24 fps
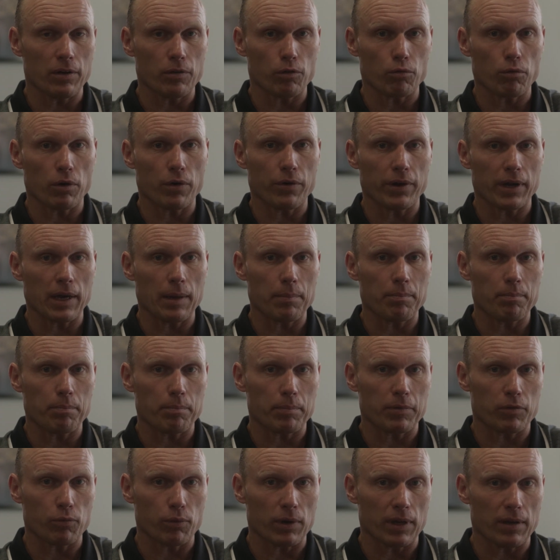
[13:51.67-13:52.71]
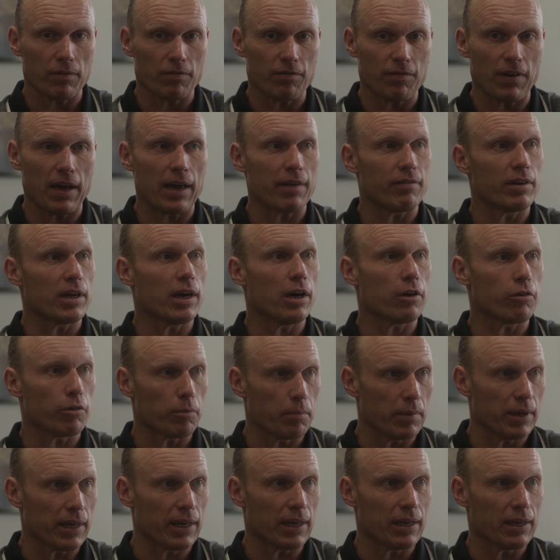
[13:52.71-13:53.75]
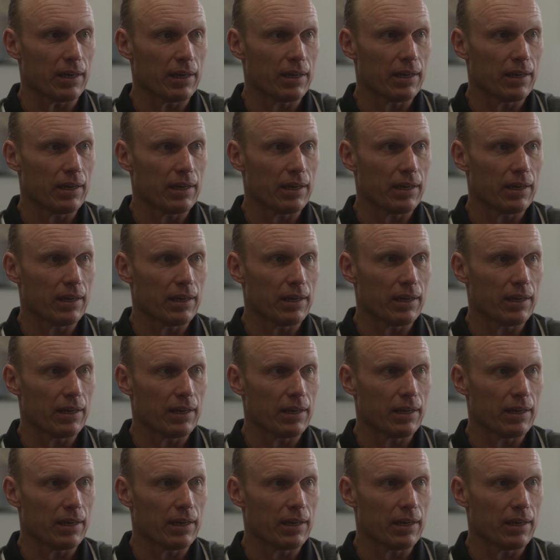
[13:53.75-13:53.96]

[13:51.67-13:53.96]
growing up between 5 and 100 million